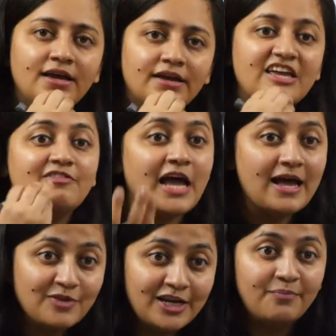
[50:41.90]
array even
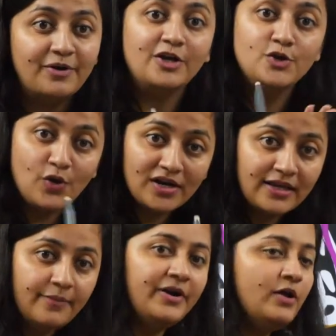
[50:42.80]
i am the lipid you are
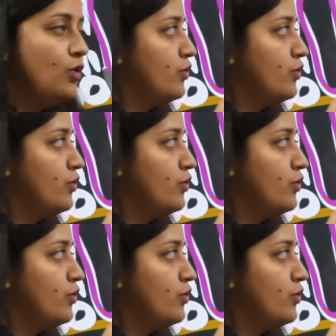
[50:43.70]
the lipid